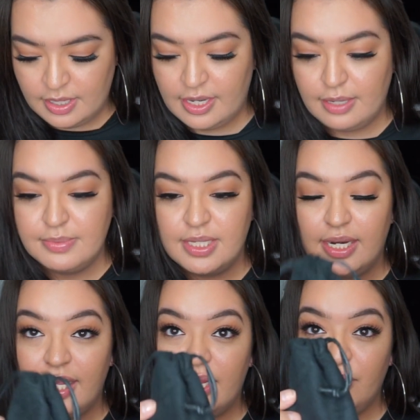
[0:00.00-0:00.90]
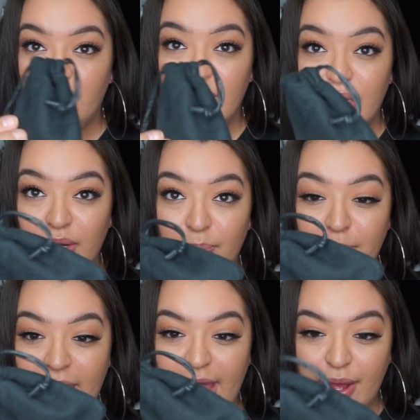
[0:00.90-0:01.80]
comes in a cute little
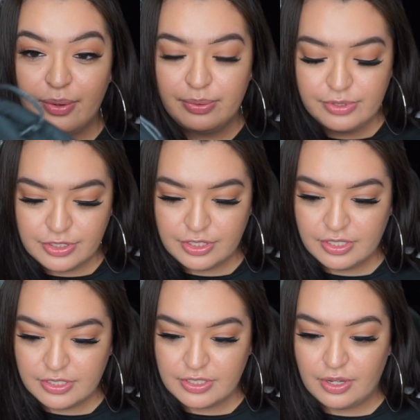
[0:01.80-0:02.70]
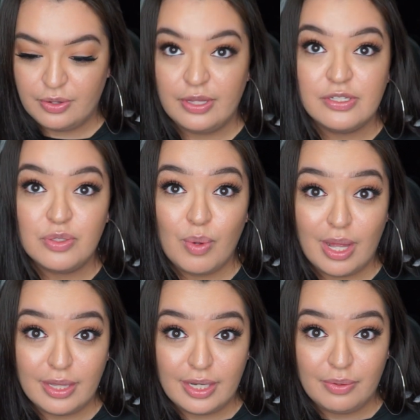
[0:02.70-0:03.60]
pouch. So there's
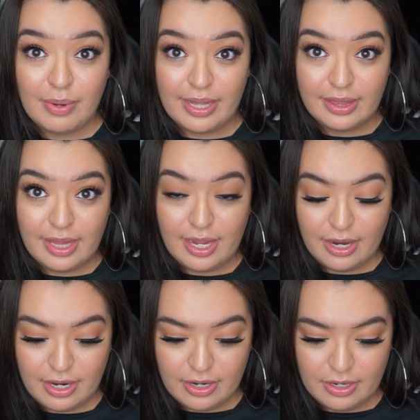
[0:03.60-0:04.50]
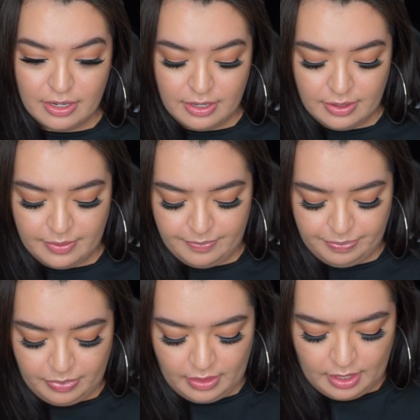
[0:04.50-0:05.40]
quality right there.
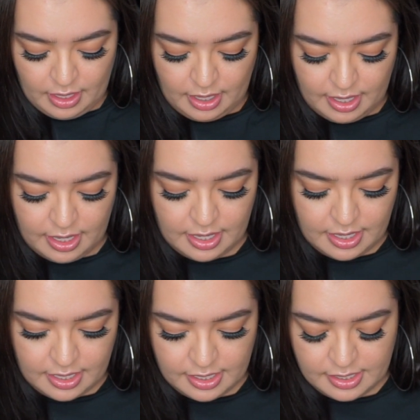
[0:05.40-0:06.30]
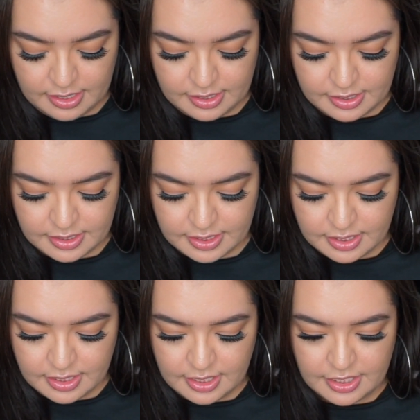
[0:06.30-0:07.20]
And
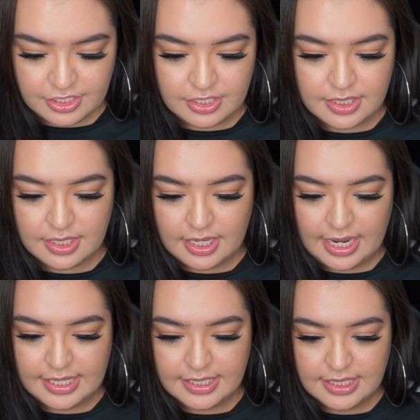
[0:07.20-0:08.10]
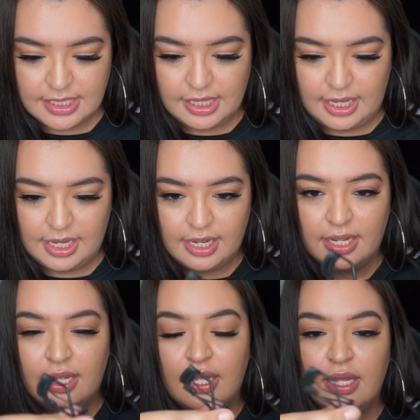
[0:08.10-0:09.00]
it's just a nice sleek
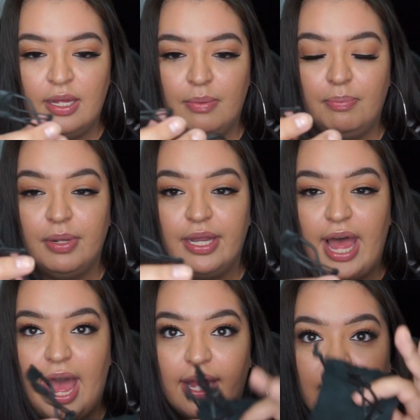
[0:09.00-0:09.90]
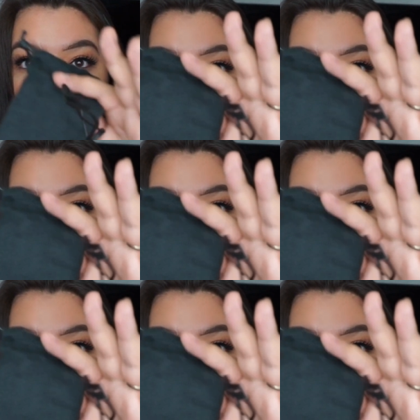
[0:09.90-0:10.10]
black,